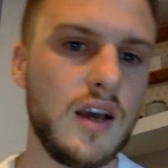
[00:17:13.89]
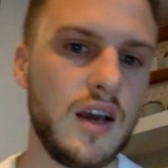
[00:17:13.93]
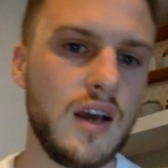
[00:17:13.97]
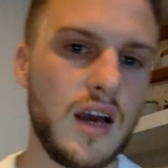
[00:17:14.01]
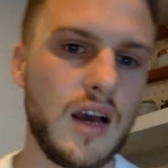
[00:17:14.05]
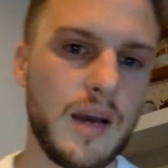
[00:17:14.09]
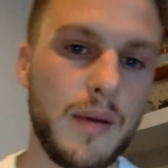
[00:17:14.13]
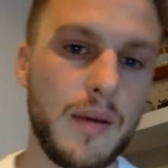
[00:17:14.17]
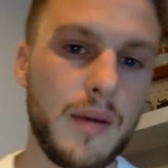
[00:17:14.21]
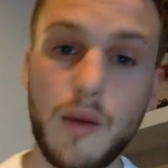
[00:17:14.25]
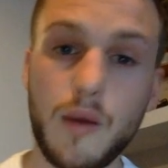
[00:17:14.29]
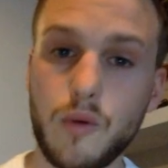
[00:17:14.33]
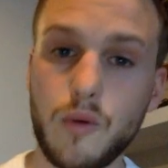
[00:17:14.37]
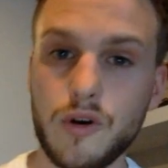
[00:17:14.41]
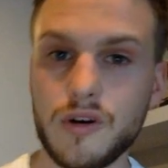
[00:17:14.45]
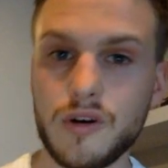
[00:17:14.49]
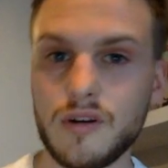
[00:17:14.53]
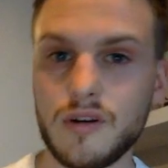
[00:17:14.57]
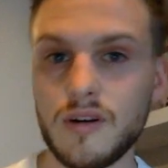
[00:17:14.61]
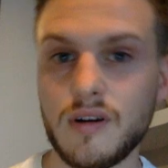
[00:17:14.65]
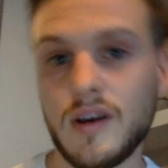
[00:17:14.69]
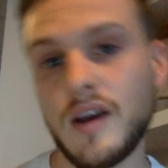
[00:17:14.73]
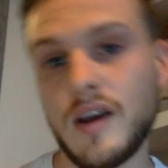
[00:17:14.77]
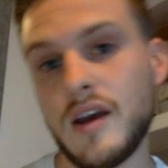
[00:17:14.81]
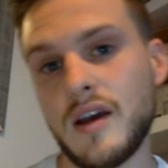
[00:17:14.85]
I
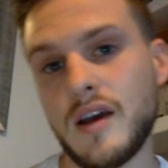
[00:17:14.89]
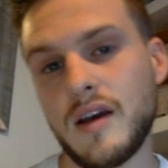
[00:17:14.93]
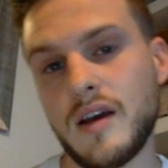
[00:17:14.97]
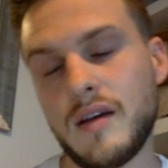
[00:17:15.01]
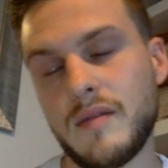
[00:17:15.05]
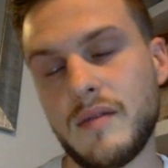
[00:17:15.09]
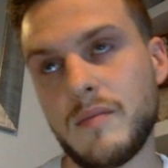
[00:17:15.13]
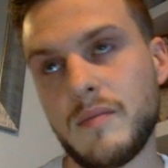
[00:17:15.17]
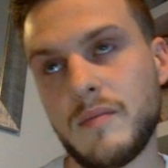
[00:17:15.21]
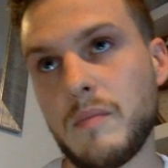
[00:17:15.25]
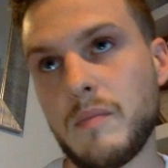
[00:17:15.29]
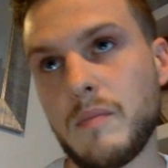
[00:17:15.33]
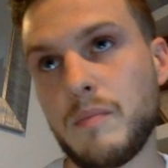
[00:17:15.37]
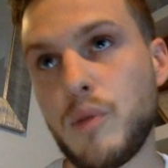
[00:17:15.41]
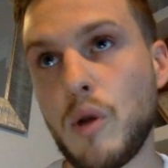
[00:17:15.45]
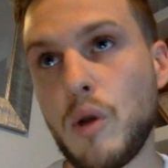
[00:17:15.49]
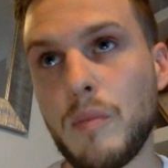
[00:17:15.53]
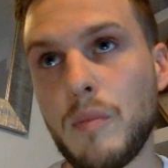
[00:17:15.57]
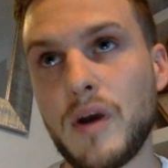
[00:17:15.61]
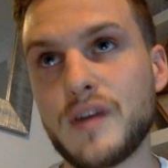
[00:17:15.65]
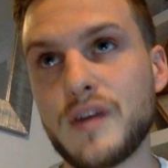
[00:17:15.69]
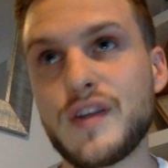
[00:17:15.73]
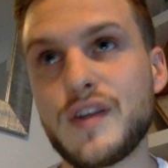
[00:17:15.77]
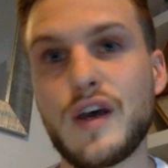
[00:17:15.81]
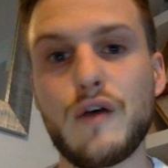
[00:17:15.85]
wouldn't put
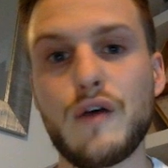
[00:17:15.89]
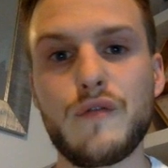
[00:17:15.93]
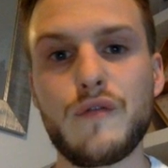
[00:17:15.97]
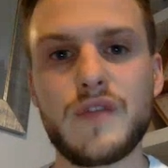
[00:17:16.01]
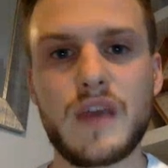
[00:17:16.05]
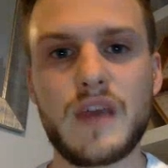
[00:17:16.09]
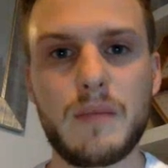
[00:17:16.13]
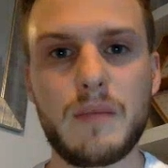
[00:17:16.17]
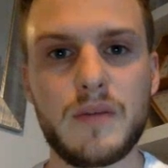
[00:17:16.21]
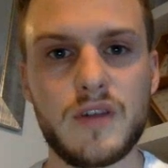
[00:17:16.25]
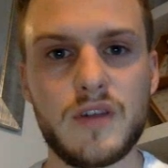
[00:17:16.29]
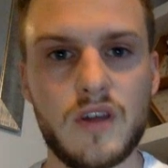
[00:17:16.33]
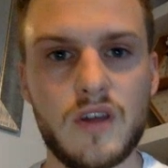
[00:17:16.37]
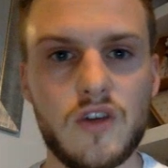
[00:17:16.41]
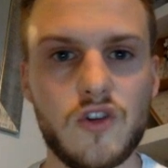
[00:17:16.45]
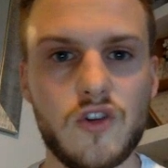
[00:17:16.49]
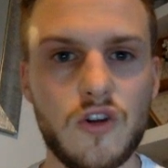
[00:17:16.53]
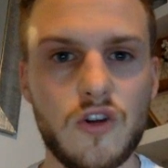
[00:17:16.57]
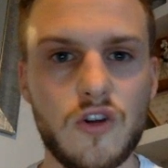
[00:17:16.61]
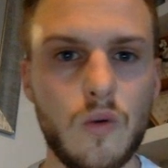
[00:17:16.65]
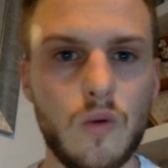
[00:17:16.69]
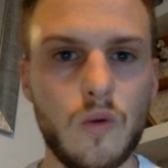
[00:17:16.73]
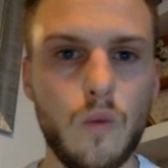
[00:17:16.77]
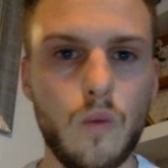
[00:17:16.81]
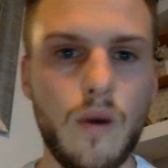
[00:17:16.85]
myself in that
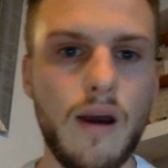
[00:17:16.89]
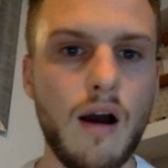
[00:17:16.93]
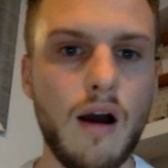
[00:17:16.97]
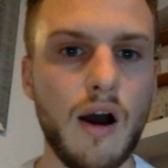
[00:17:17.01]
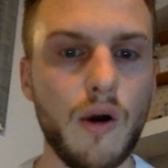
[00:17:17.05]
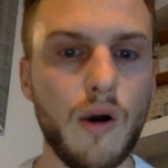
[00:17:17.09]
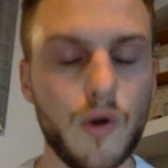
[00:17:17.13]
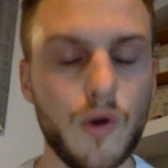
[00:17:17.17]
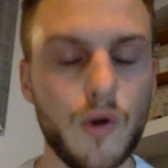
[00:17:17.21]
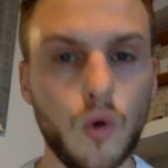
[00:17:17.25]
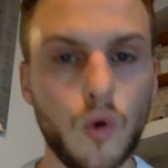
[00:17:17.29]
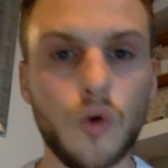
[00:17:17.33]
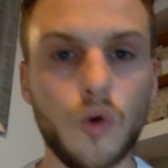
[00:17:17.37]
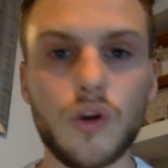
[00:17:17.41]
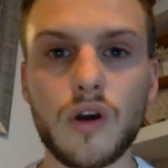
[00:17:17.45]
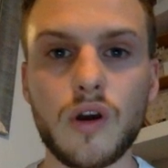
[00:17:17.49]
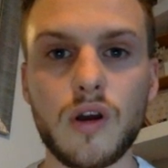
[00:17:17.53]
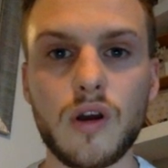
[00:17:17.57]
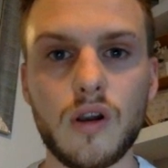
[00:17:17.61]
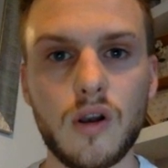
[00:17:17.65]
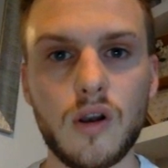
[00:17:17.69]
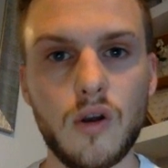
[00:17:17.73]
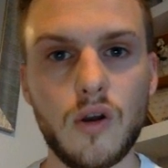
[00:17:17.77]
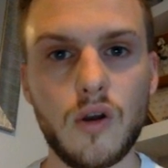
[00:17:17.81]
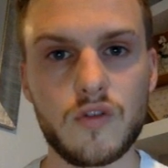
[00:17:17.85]
position where I would order
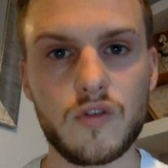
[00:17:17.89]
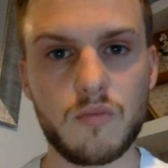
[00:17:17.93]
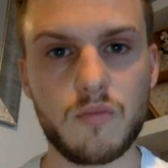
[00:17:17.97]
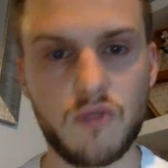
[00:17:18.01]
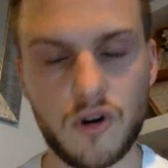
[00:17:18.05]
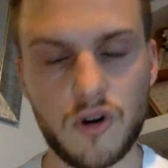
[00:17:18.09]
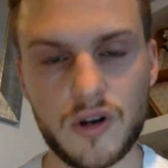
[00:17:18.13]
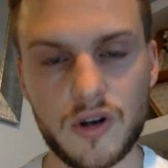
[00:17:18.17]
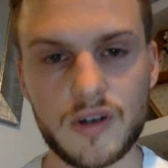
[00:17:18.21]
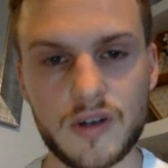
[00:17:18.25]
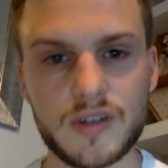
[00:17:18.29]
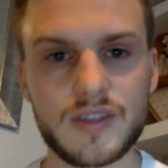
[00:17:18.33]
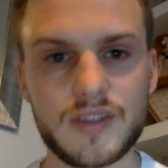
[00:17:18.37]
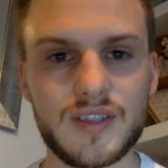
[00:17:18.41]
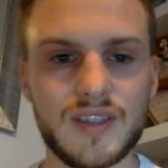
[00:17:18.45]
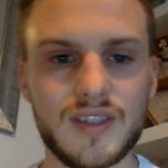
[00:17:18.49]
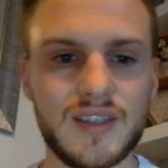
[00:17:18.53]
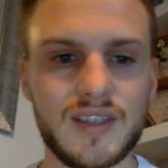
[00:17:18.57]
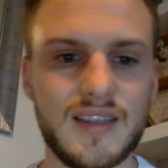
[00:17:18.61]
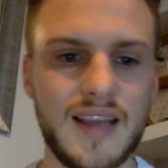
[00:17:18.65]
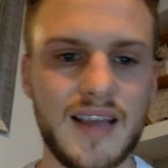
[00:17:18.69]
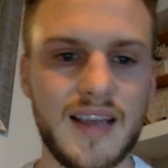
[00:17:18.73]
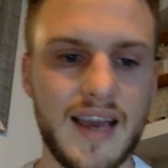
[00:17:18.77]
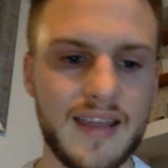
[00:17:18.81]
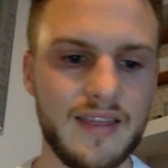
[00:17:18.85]
loads of products
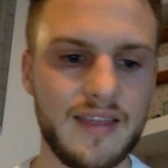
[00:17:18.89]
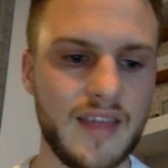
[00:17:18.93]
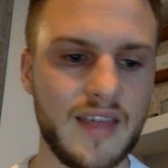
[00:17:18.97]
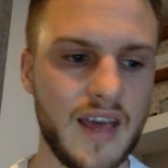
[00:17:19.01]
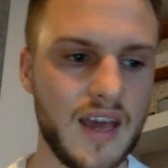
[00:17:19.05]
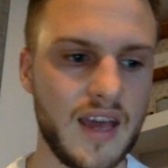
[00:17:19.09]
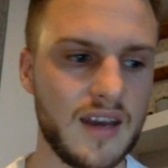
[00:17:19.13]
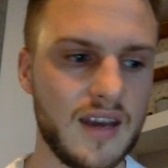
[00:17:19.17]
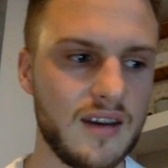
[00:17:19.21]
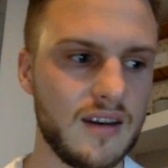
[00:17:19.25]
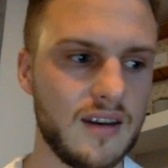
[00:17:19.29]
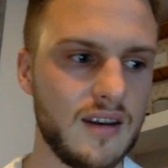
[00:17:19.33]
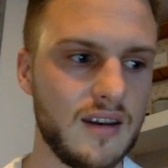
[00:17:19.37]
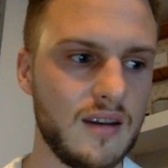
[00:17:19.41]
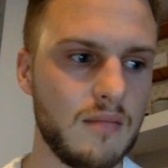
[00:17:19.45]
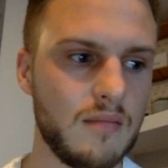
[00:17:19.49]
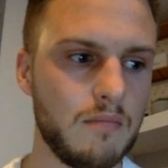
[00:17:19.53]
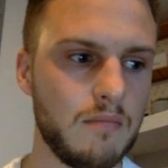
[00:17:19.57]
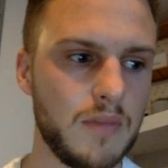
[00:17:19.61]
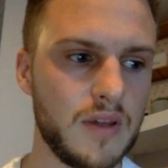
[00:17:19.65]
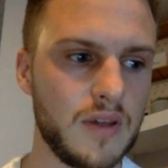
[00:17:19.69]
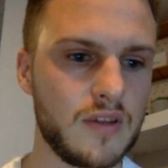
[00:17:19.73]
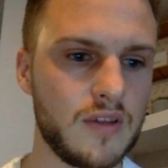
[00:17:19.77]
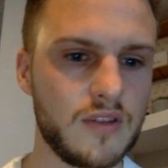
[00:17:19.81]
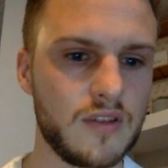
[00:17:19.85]
and then
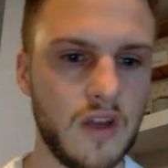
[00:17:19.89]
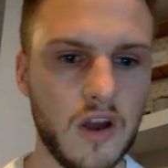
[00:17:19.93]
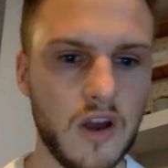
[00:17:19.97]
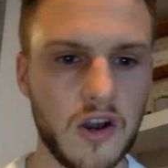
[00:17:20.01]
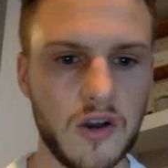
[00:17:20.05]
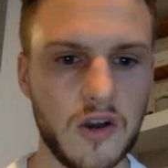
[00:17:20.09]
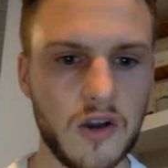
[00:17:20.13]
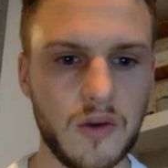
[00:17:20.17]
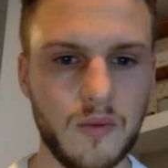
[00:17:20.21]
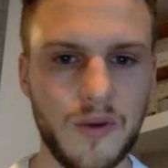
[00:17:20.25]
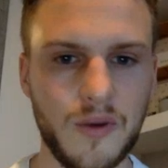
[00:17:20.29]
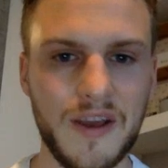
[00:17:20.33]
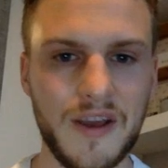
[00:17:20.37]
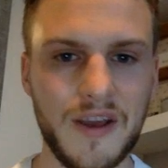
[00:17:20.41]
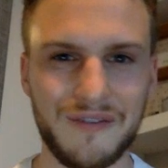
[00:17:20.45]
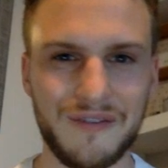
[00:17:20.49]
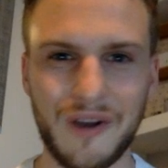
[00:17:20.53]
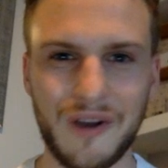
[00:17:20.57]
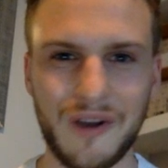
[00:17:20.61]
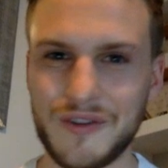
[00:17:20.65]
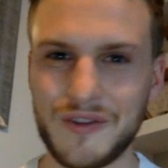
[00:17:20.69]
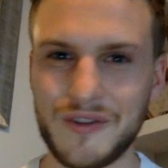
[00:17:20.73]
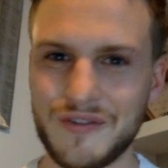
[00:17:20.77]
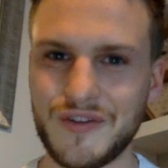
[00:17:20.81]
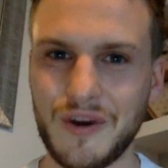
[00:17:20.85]
be stuck with
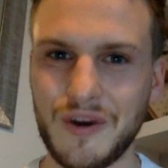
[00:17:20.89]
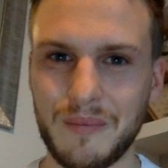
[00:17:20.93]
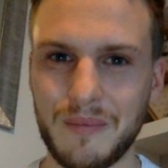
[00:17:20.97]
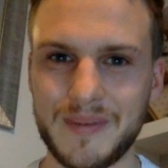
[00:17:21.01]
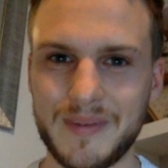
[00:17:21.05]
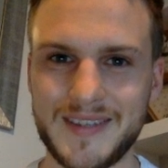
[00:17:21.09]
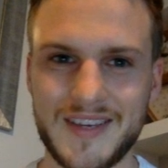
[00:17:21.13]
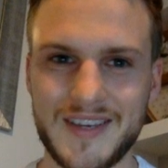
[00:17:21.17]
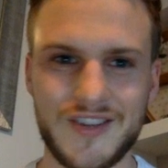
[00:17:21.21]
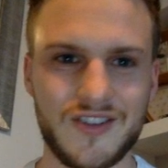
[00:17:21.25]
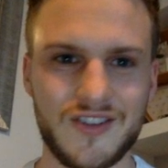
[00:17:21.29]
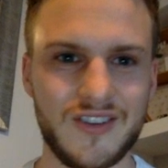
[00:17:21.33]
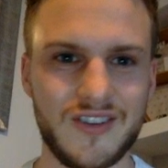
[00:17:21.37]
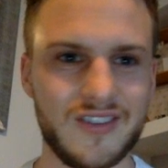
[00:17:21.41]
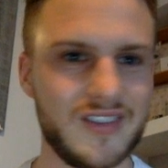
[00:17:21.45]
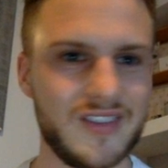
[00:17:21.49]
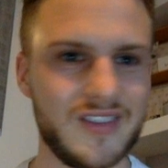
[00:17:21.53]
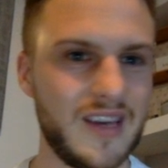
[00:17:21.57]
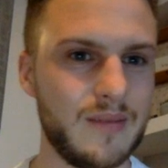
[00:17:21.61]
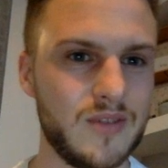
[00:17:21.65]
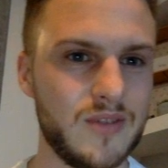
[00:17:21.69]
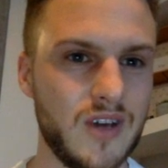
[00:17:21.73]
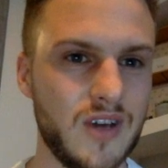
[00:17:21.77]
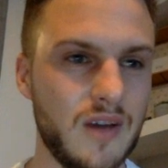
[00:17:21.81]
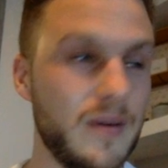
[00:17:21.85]
loads of competition at the
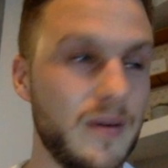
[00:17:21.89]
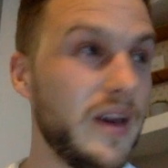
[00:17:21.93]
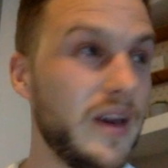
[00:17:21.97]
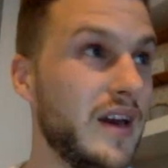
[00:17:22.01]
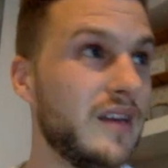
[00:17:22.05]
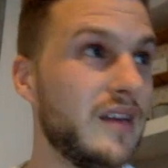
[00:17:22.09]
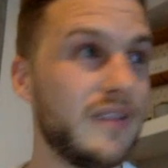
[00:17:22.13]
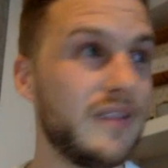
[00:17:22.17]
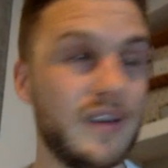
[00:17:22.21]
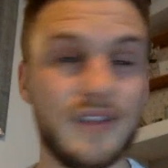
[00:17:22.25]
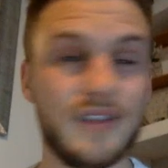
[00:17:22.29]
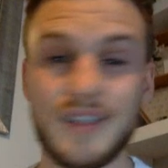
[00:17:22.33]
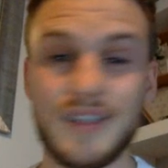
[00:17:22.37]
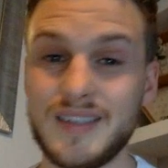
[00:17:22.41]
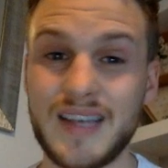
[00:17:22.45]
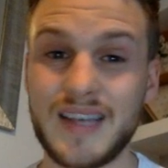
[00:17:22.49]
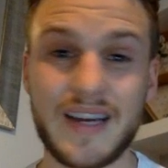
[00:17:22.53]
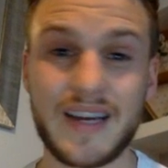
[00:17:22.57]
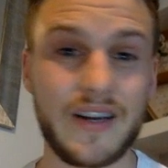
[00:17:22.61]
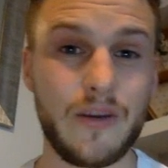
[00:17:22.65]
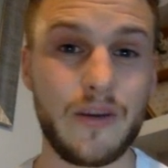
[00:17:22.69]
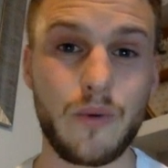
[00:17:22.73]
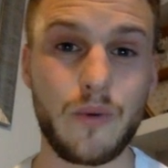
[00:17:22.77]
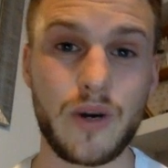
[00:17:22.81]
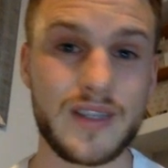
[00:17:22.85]
same time. That's
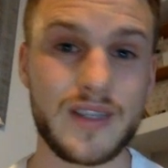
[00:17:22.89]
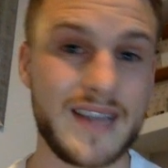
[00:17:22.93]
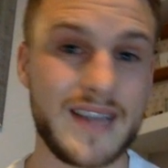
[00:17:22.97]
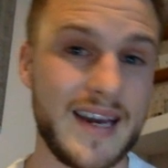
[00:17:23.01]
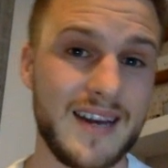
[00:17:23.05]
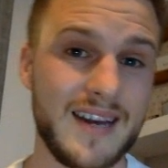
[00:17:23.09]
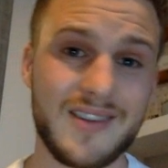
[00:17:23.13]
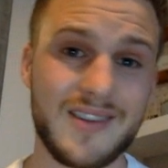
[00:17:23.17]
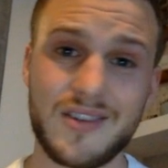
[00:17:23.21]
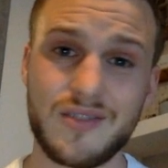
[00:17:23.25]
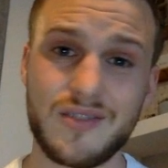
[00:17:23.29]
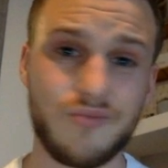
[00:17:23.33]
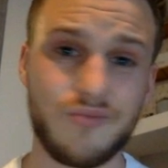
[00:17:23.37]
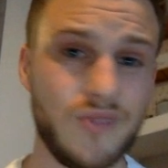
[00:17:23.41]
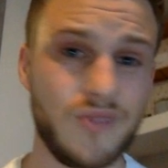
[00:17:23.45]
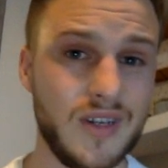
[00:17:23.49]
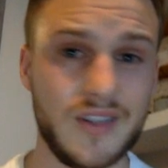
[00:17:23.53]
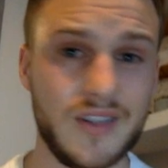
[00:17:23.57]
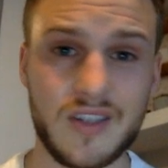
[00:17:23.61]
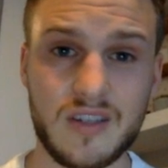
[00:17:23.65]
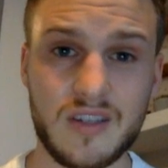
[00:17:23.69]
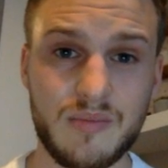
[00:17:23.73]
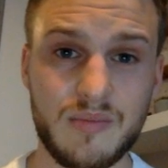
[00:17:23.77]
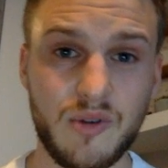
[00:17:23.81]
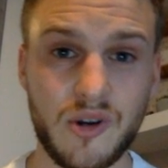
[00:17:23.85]
exactly why Tan doesn't
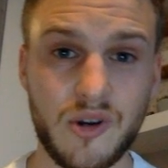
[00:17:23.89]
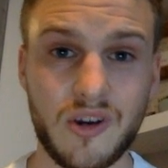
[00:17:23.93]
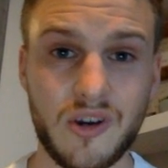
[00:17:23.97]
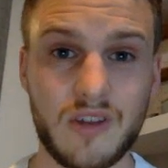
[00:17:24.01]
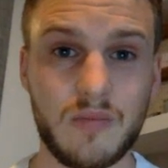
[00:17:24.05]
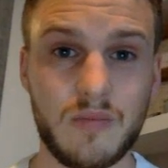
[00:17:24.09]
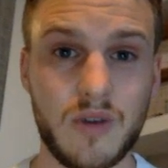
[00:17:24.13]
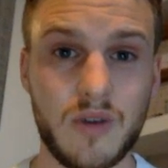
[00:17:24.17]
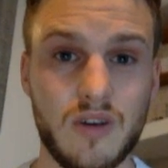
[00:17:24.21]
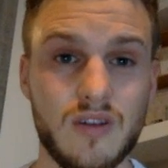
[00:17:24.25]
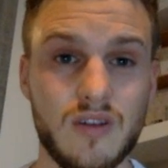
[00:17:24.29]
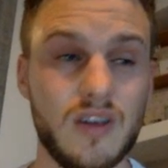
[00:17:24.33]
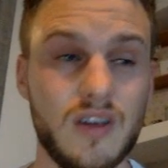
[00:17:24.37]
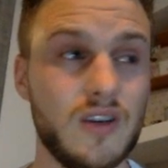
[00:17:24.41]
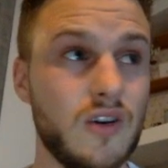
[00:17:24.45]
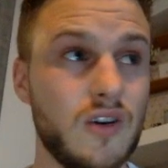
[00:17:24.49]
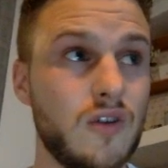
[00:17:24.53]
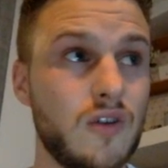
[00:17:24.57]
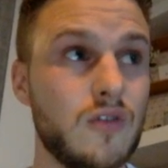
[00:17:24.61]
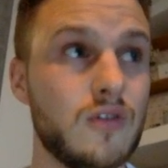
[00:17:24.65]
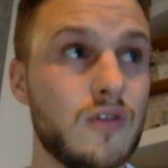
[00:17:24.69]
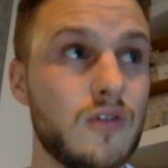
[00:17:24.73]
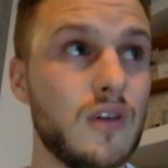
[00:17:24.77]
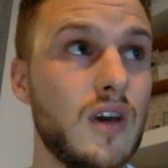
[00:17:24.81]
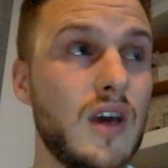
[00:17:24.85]
release his products, because he knows